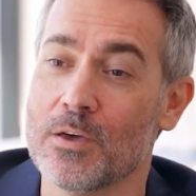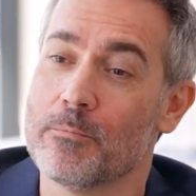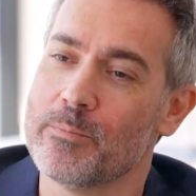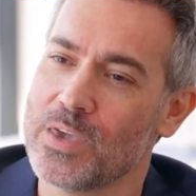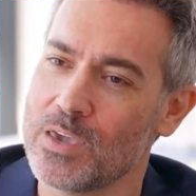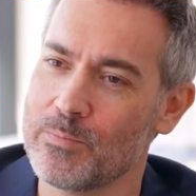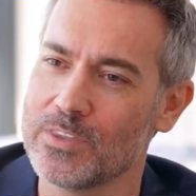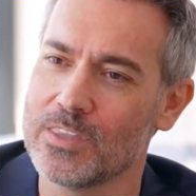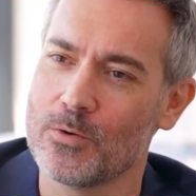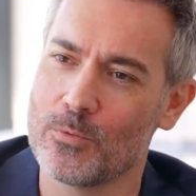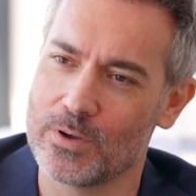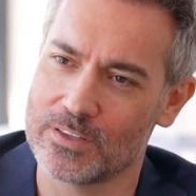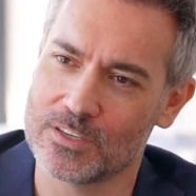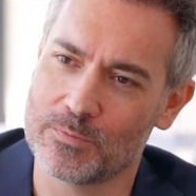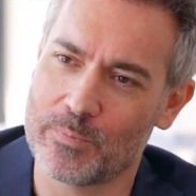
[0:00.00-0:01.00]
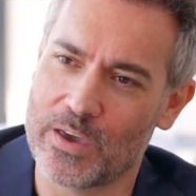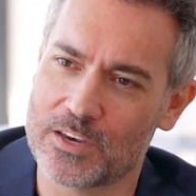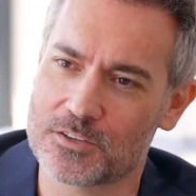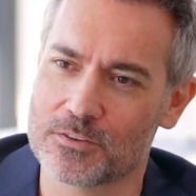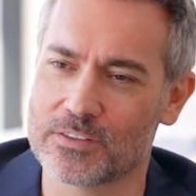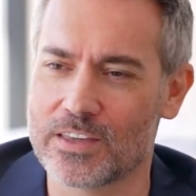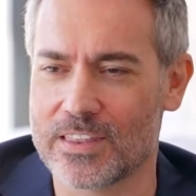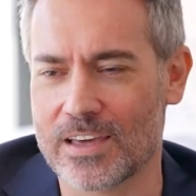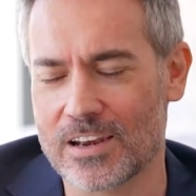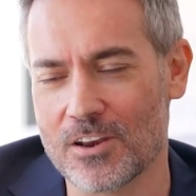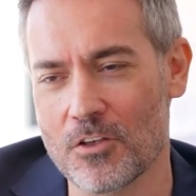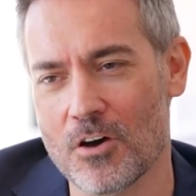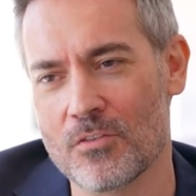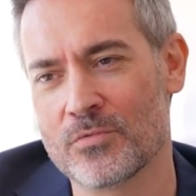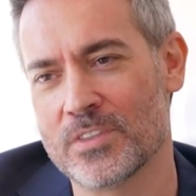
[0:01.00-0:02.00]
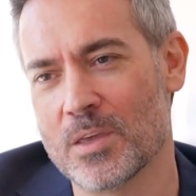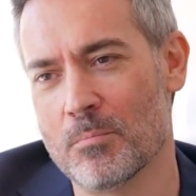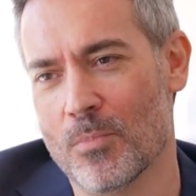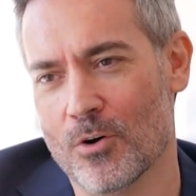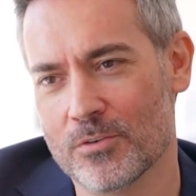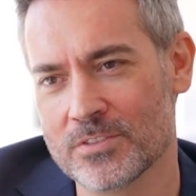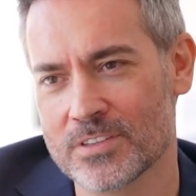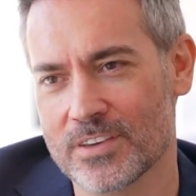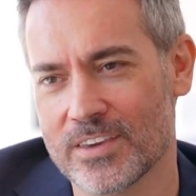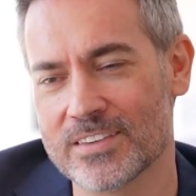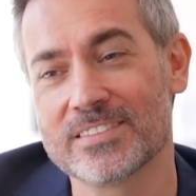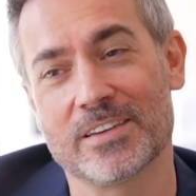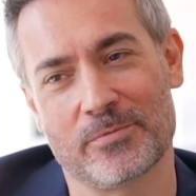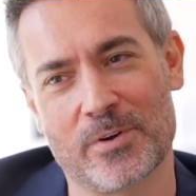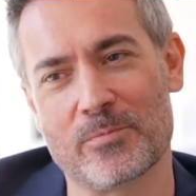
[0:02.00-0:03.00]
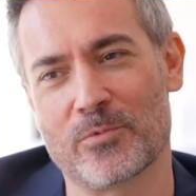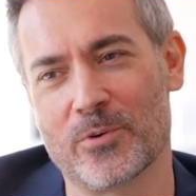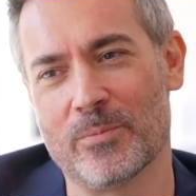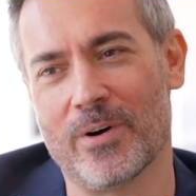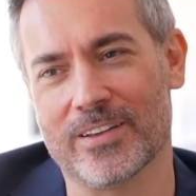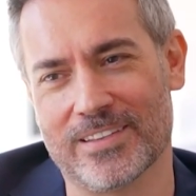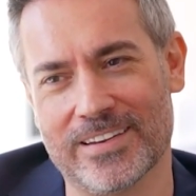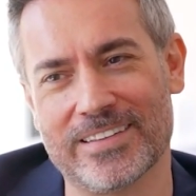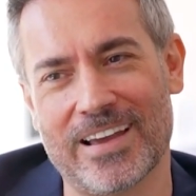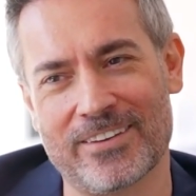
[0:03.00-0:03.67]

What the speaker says: Maybe the one special that I love the most is the rib remodeling.